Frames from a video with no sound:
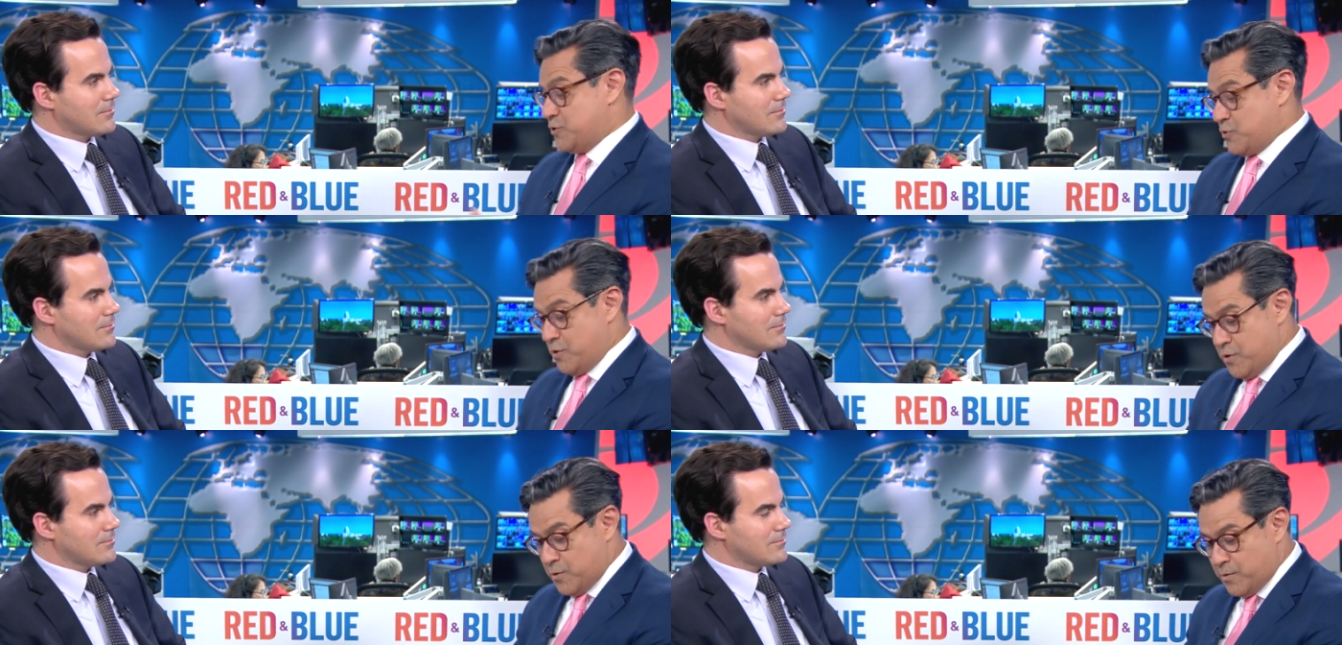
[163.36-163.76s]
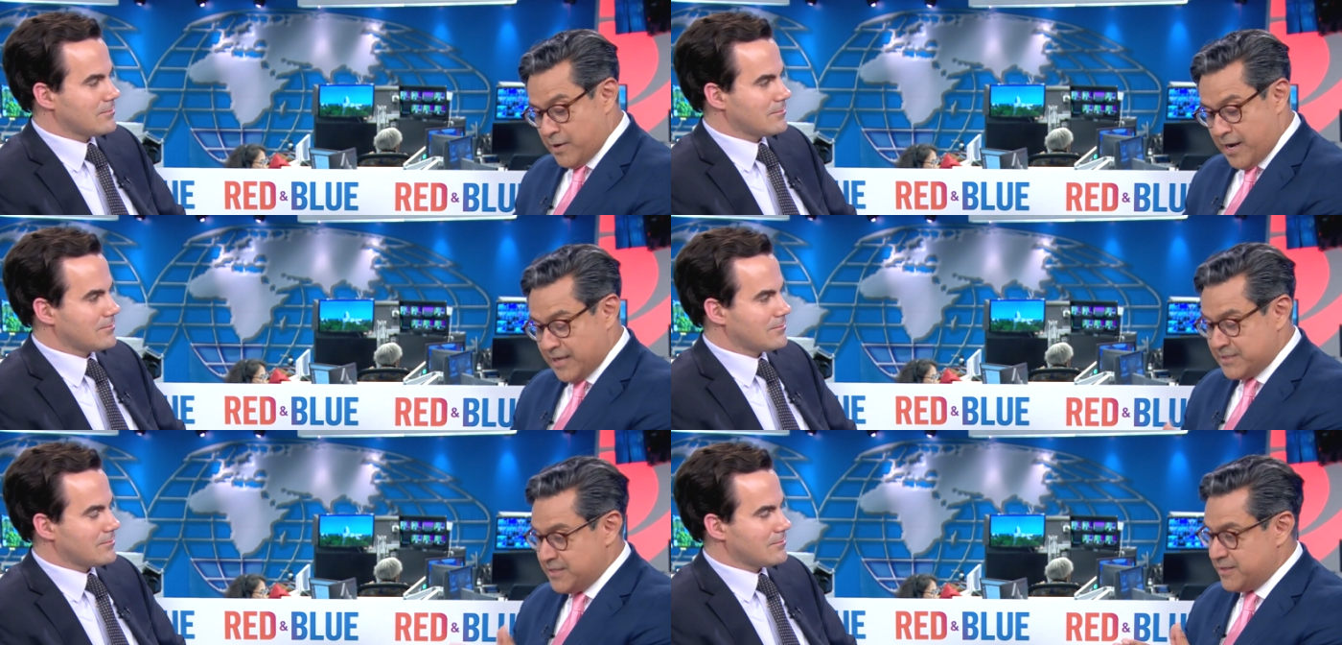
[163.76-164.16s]

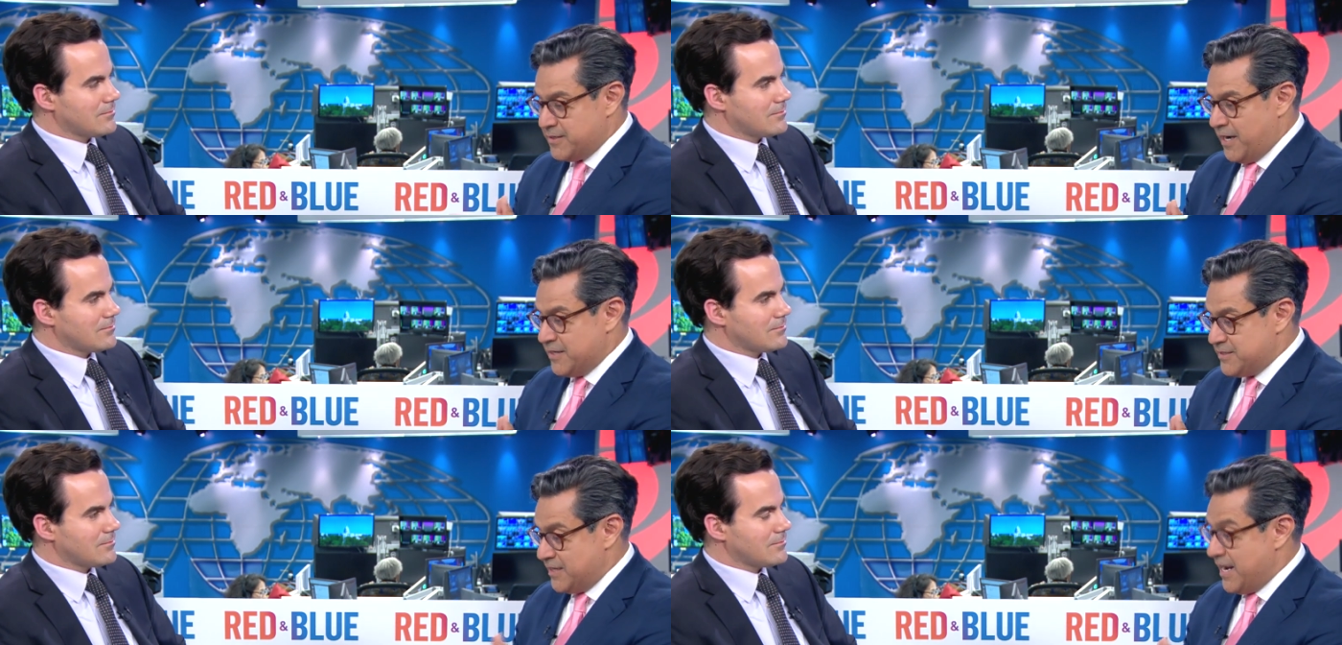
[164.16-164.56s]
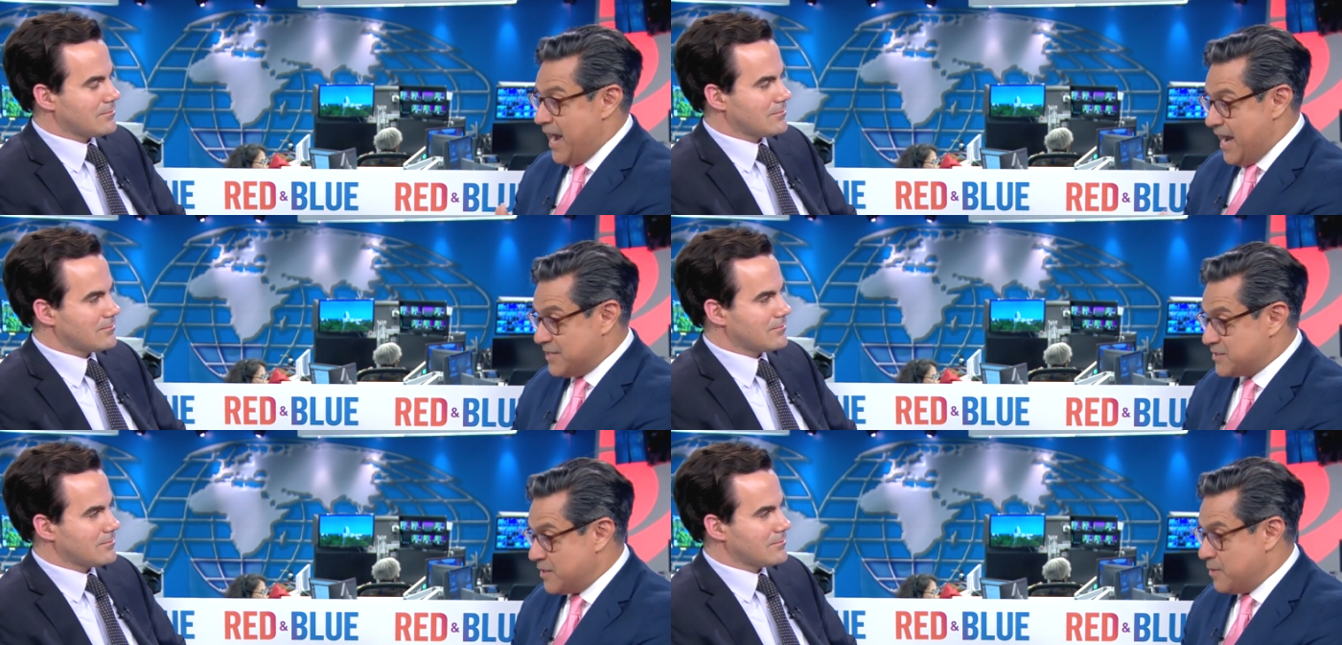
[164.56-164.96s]
Speaker 1: true. I did. I did
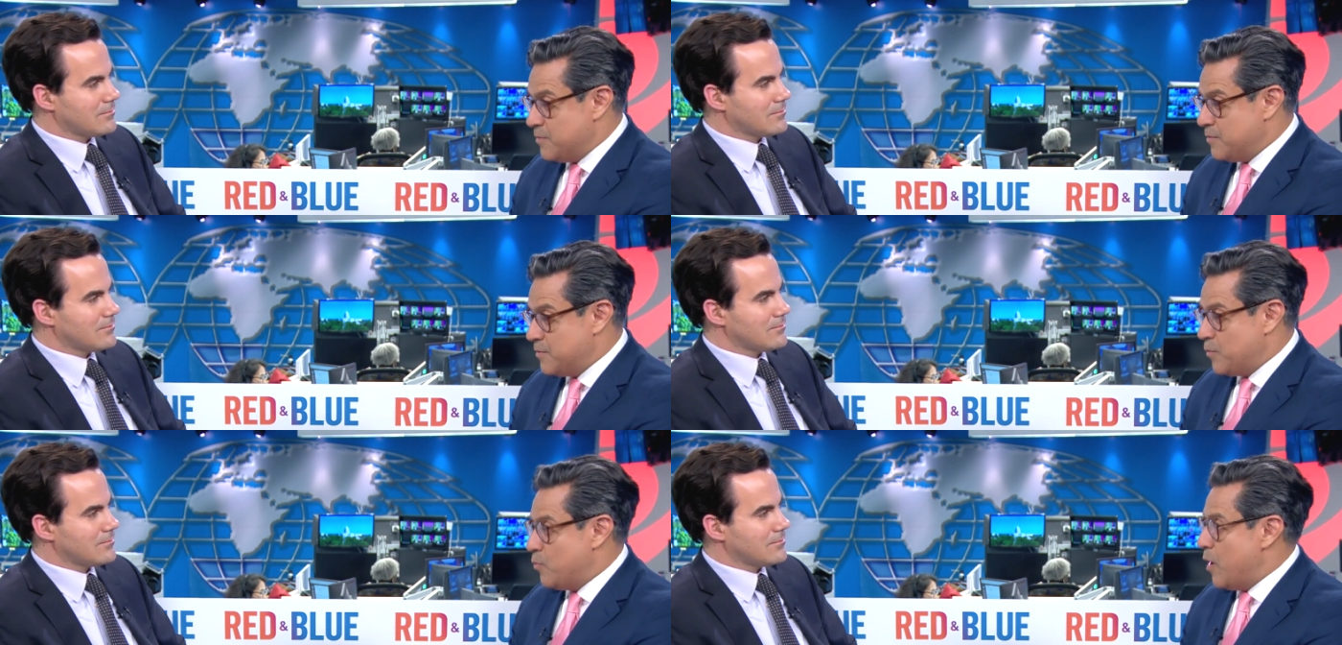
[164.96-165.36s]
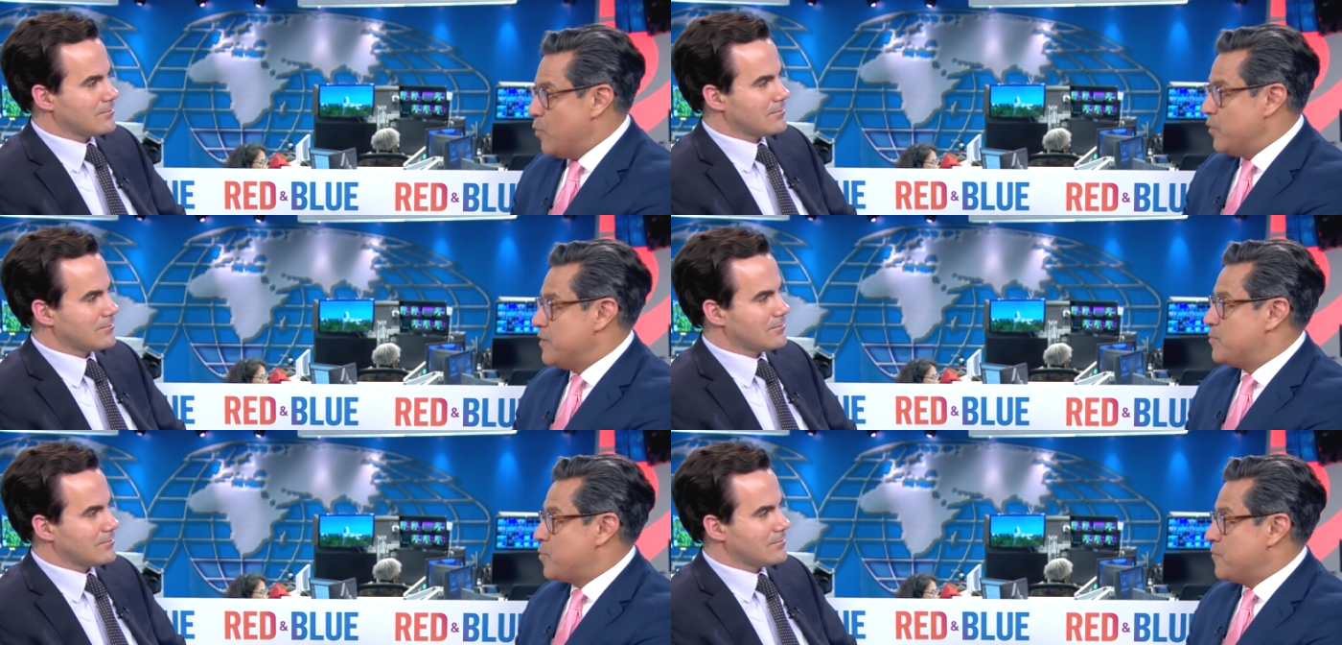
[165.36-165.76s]
ask him what
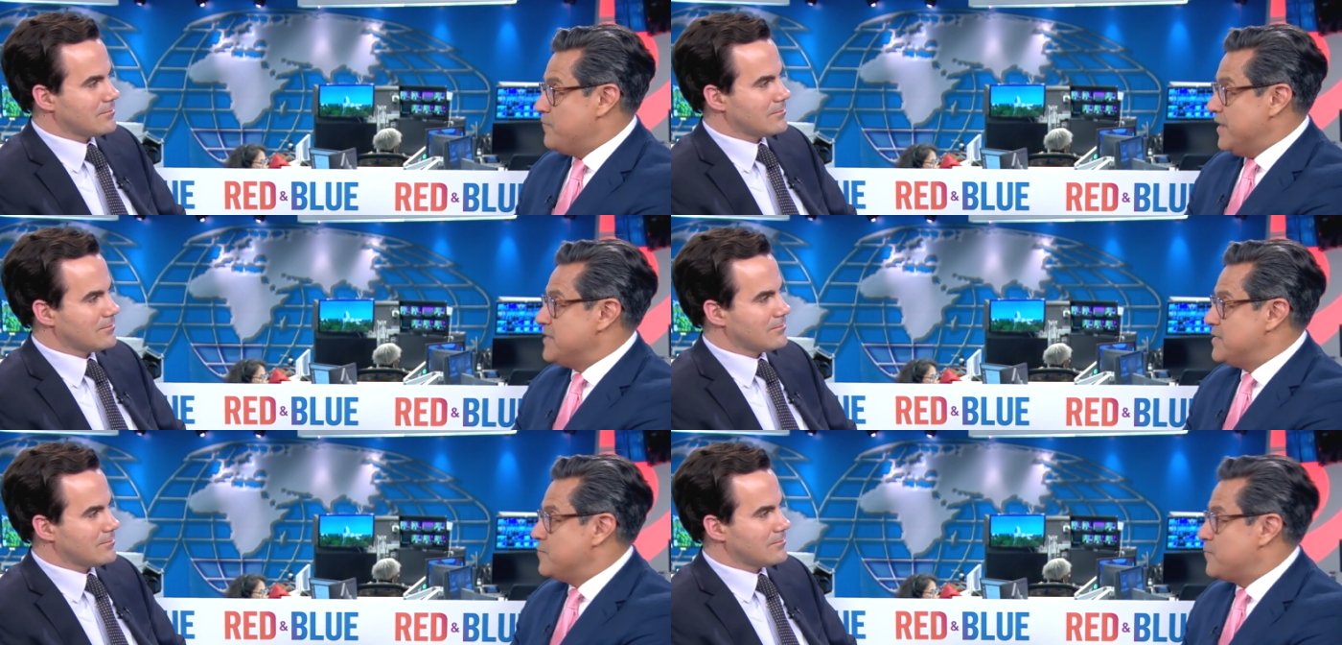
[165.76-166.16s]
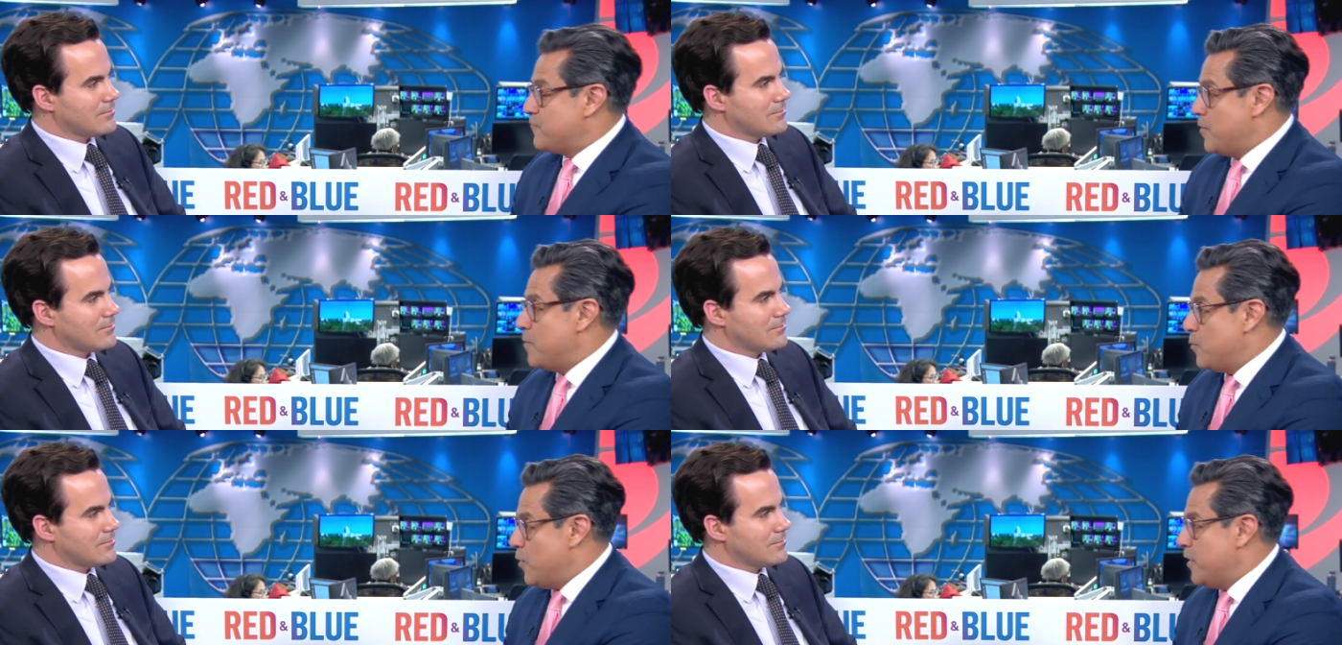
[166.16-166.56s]
would prevent him
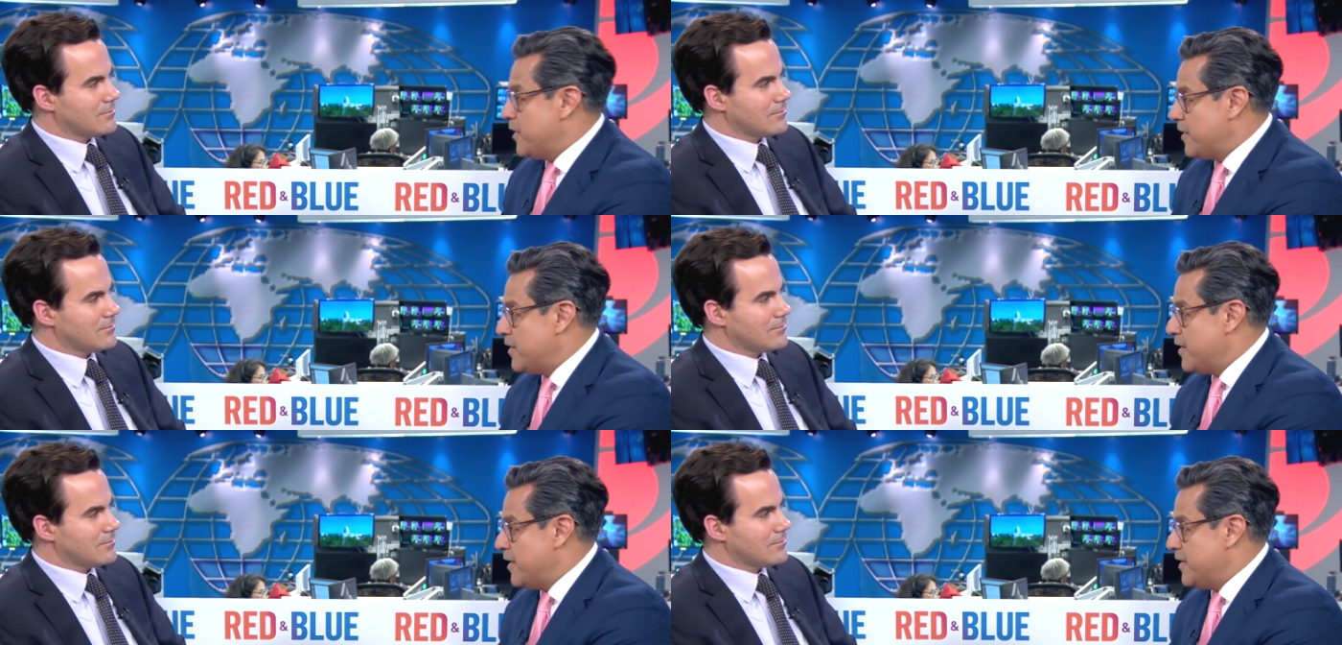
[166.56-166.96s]
from running,